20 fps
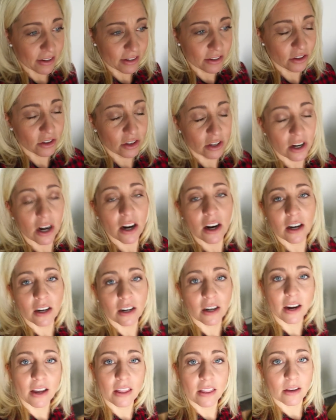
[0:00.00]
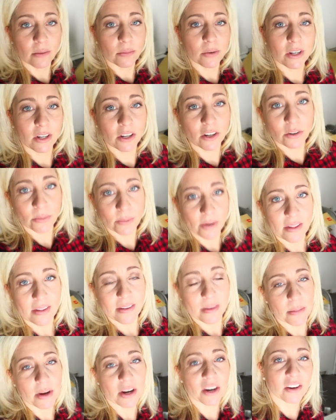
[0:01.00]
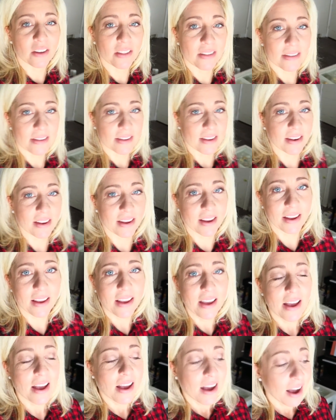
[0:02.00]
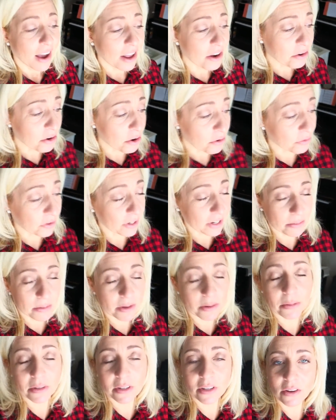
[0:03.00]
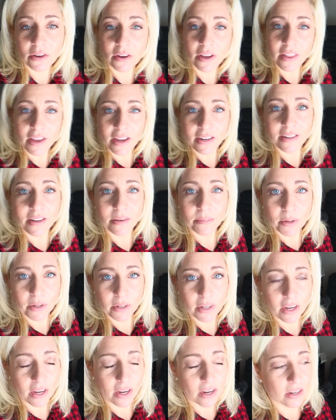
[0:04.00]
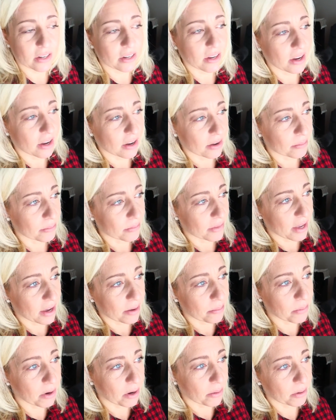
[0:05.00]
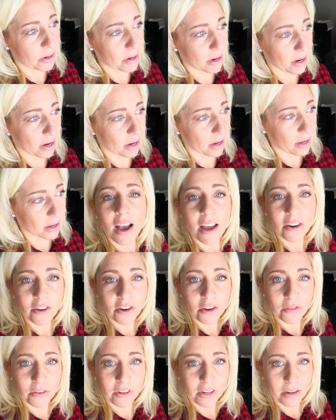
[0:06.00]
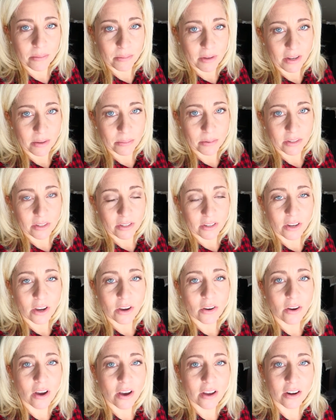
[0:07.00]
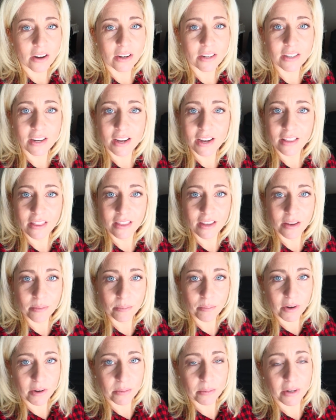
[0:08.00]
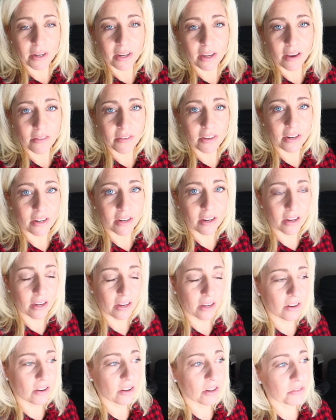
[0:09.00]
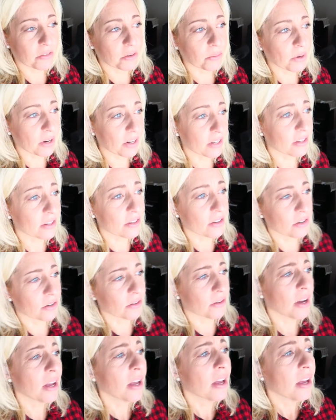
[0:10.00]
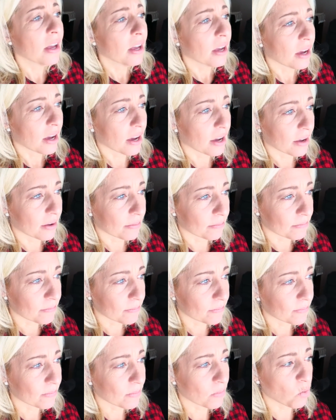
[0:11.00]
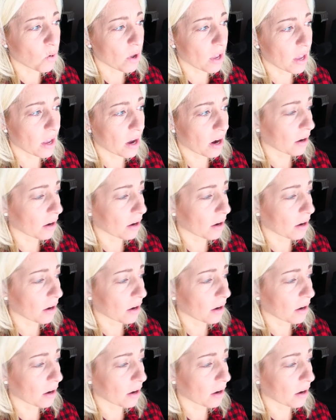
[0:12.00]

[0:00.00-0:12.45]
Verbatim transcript: into the car and then we're gonna go run some errands today. I don't know if we're gonna be able to go on that temple date um, that Barbara and I, I don't know if we're gonna be able to go on our date that Barbara and Gavin and I and Oliver wanted to do. Um, we